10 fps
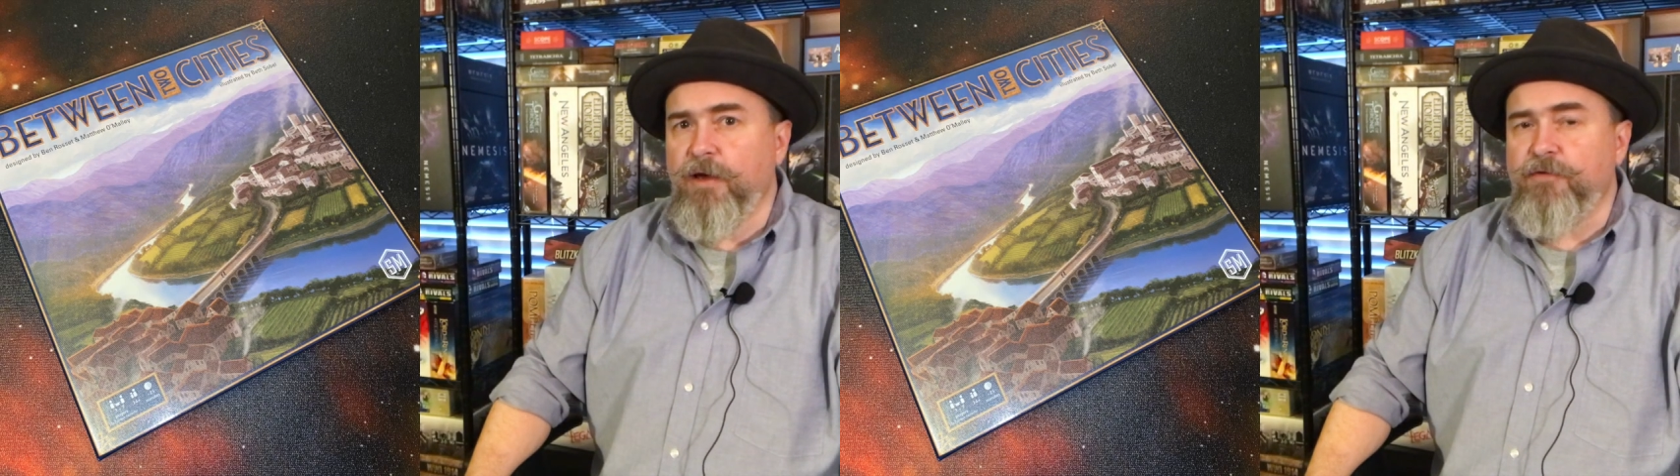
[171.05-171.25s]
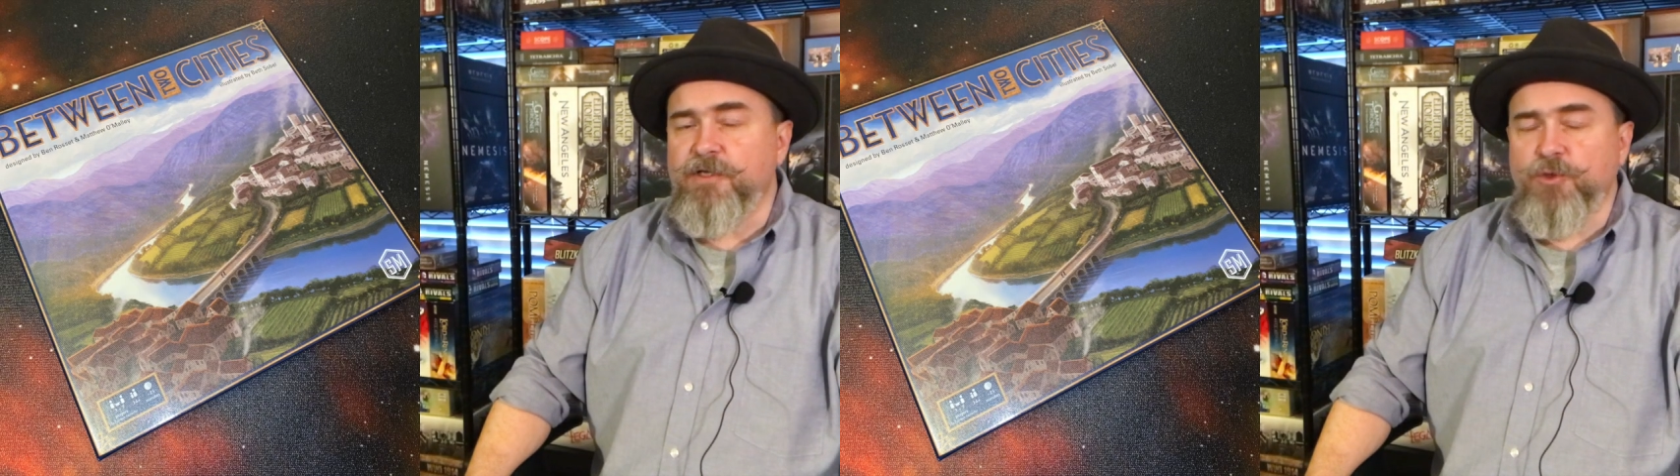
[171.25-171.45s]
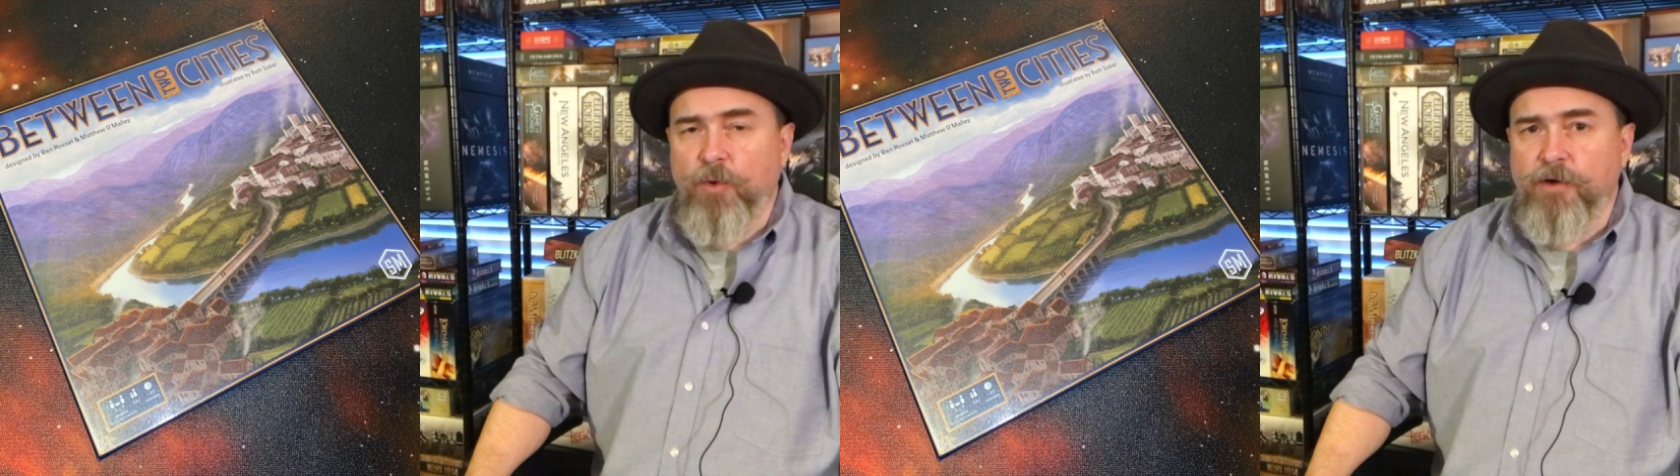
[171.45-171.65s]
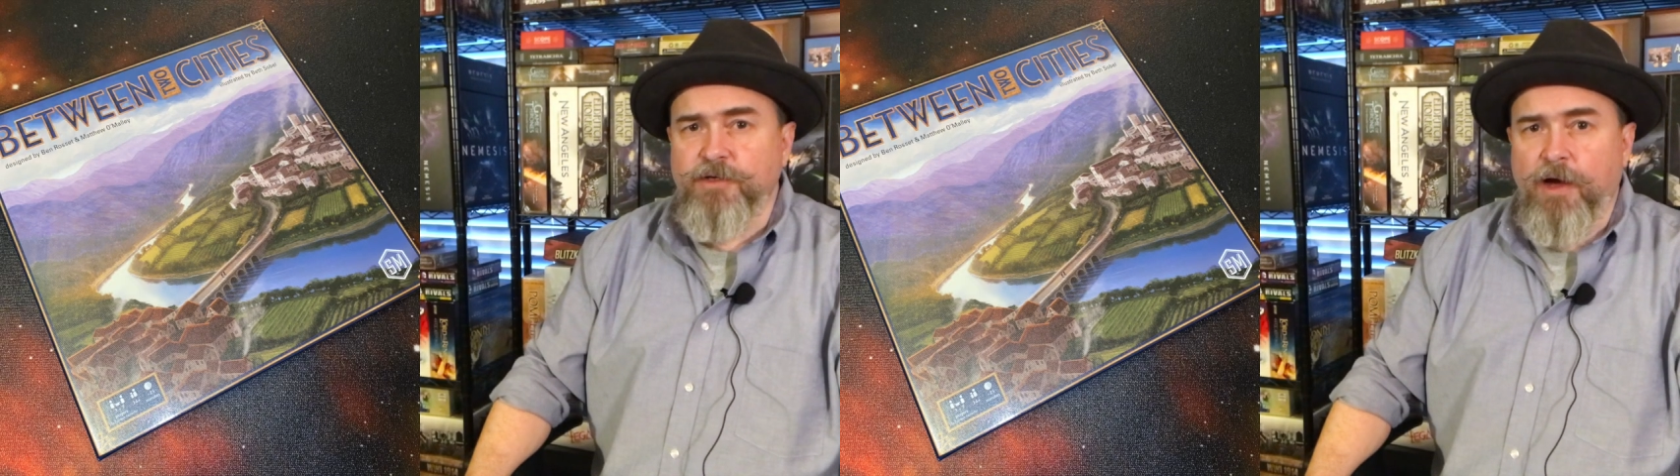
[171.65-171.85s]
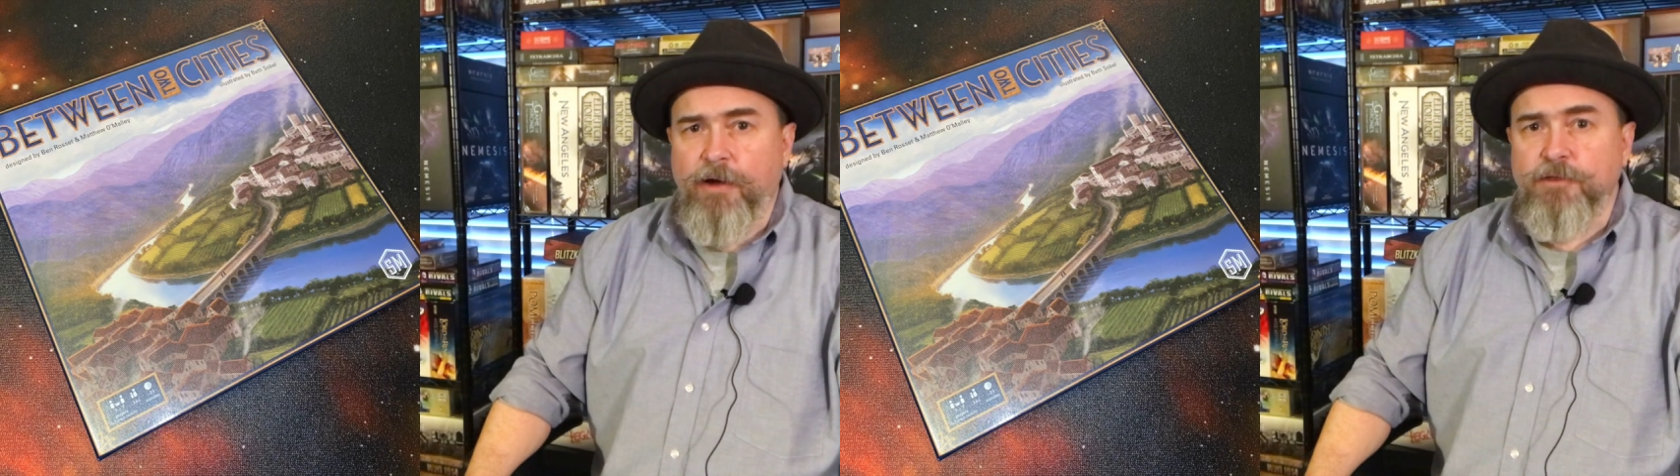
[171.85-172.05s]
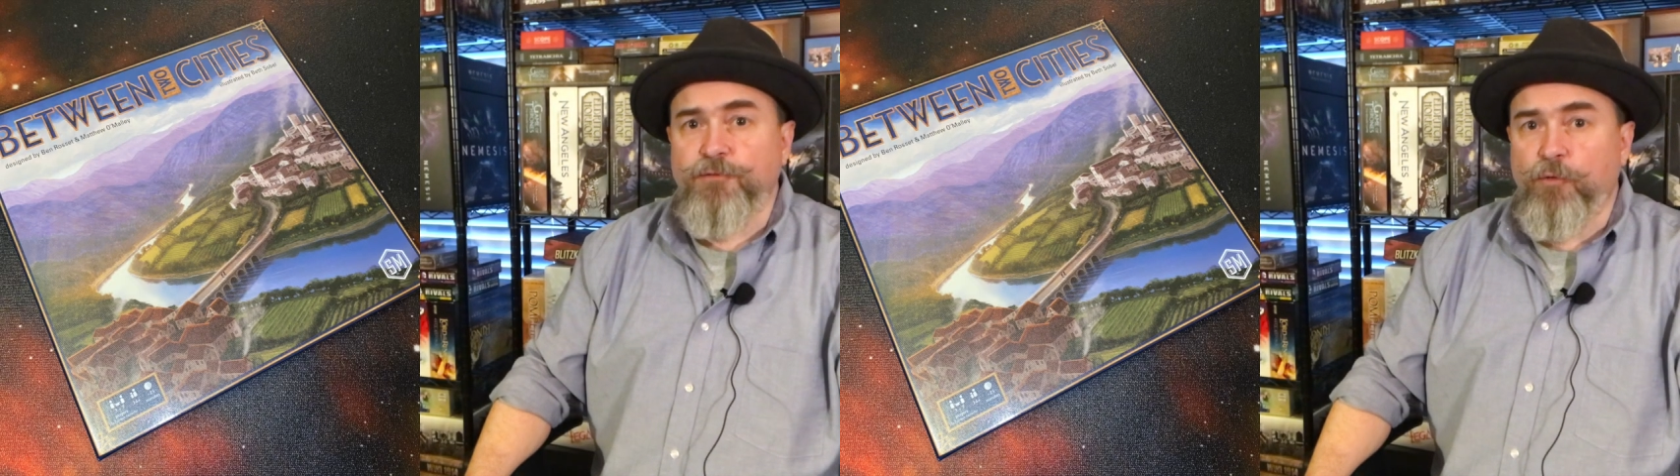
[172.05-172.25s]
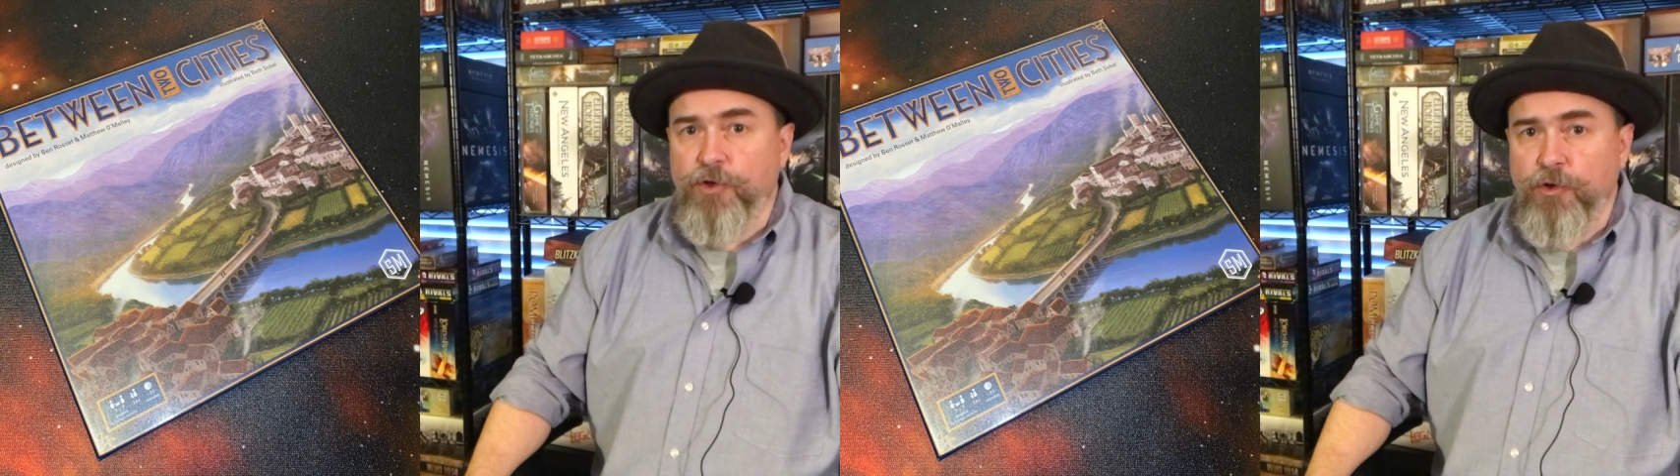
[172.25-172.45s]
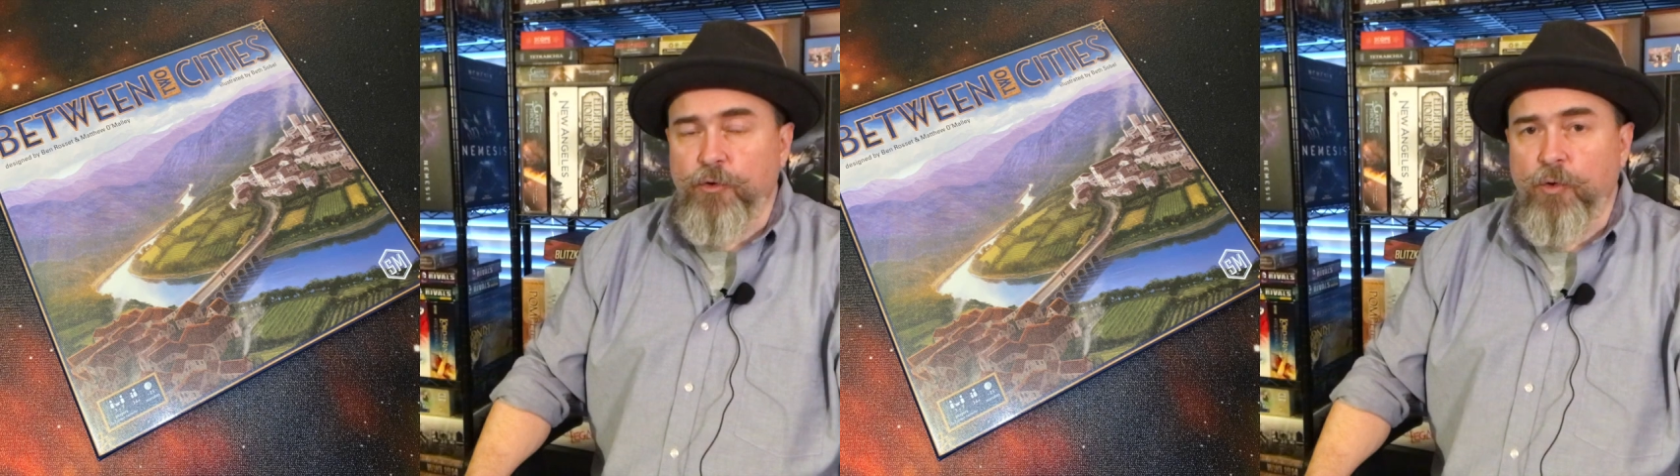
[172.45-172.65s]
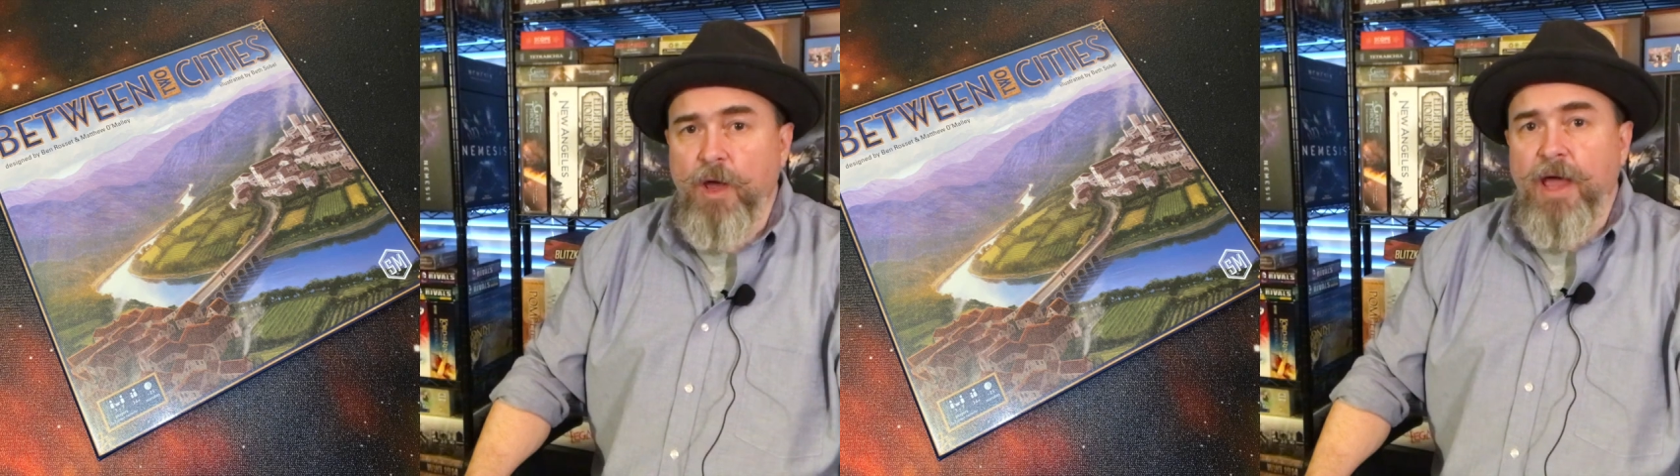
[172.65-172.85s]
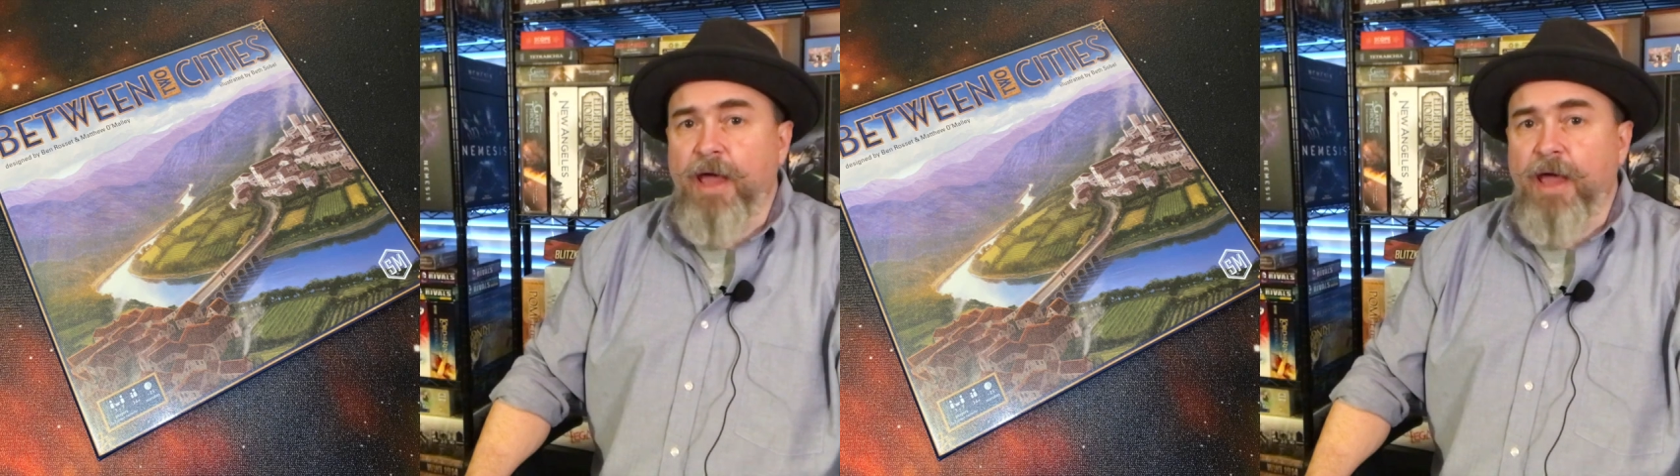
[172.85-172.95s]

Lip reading: of the square tiles for you